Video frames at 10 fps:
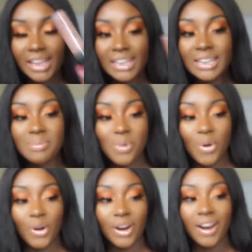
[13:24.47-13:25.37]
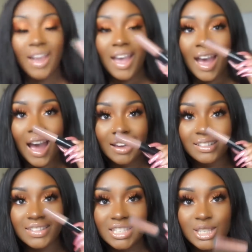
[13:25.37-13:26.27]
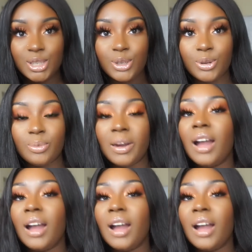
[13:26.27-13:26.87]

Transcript: any more out of this tube.